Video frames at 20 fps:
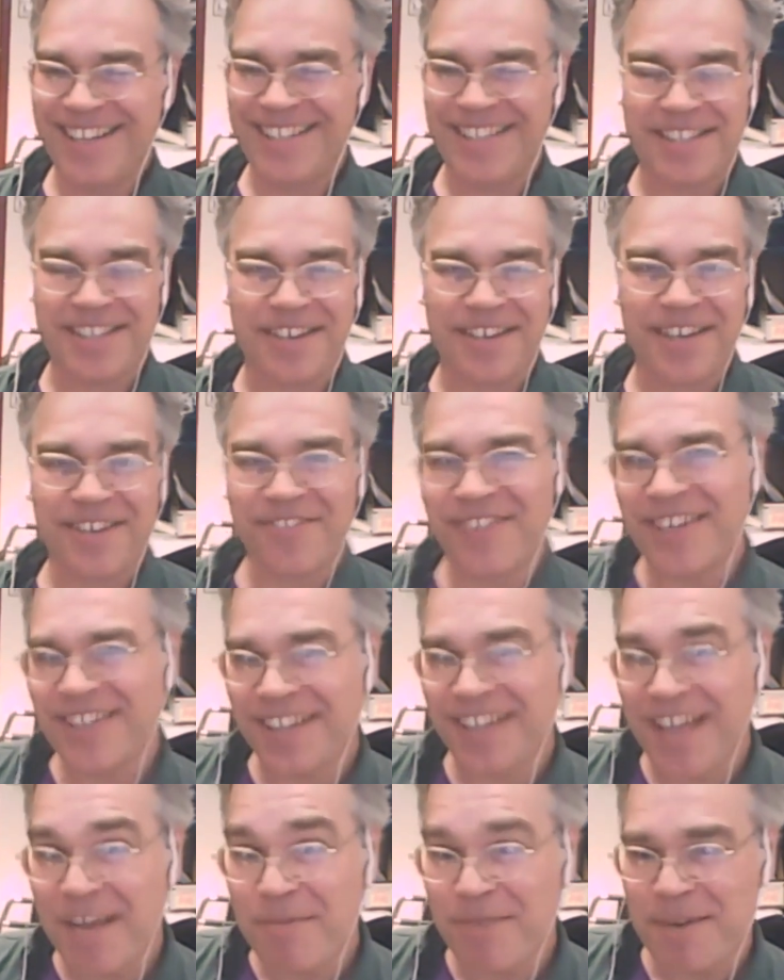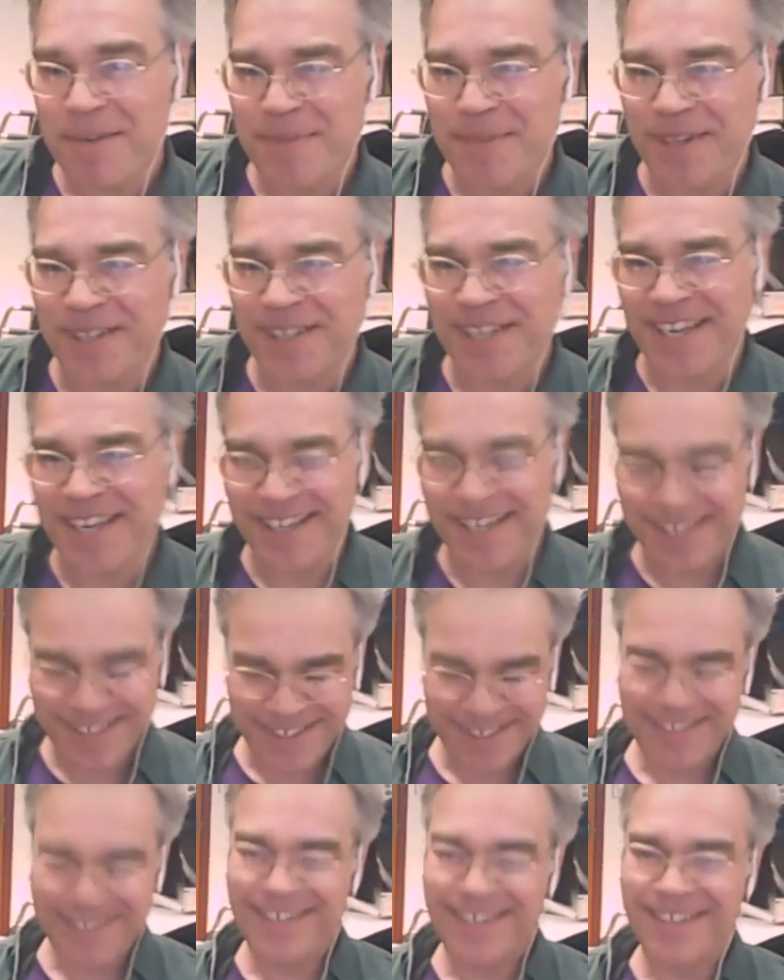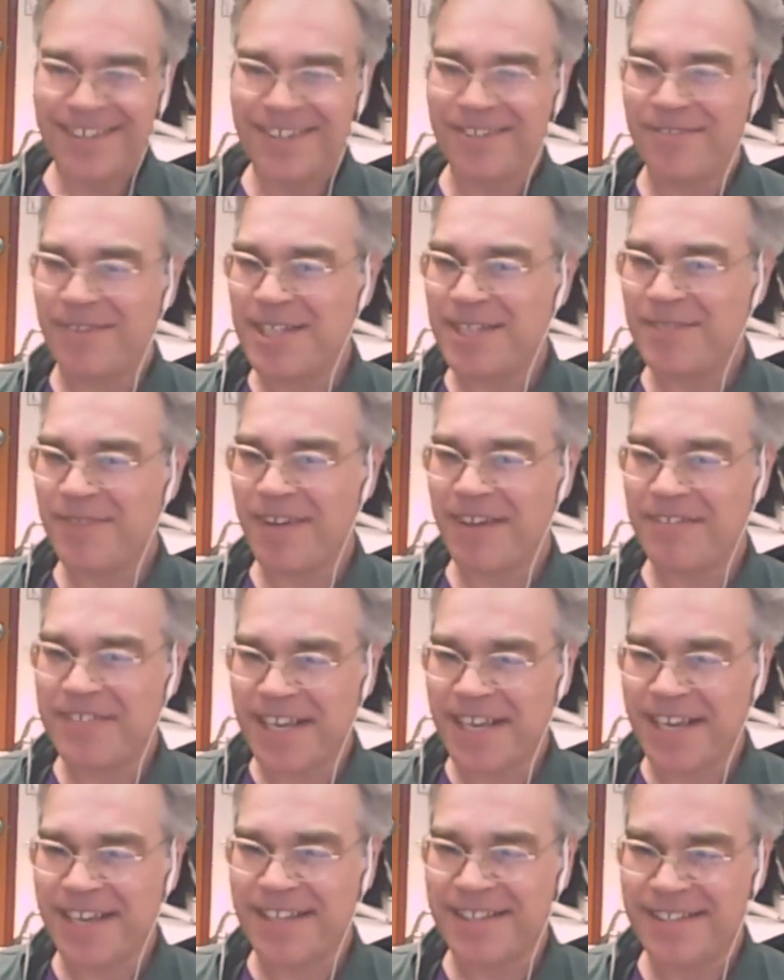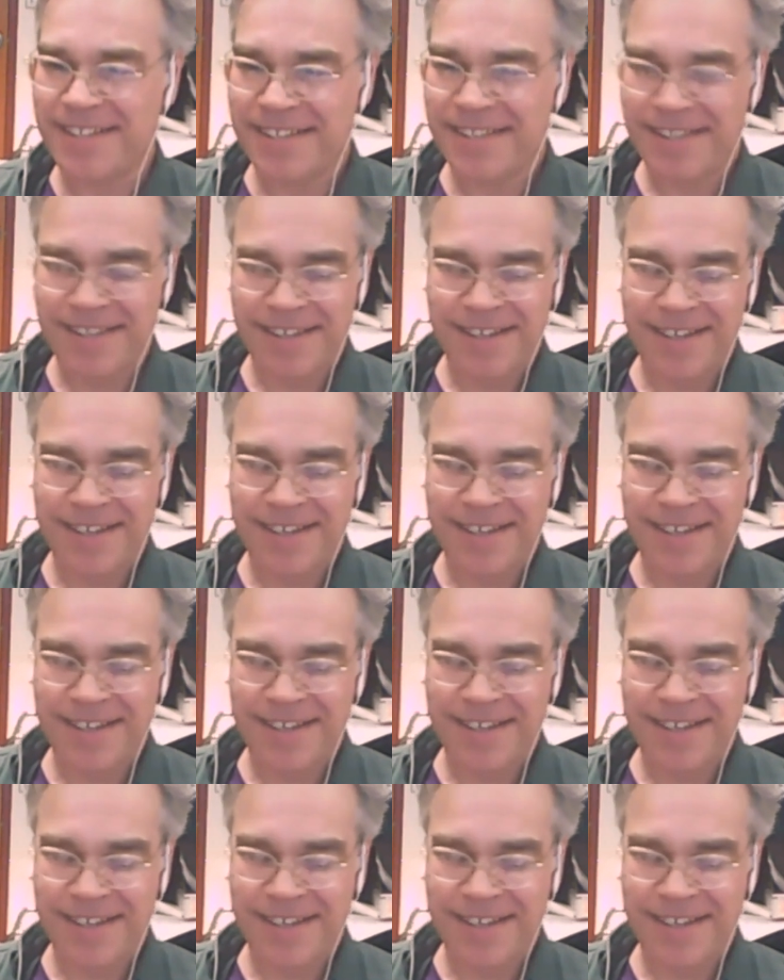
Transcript: he says, "I'm going to ring the library bell again." Waits five seconds,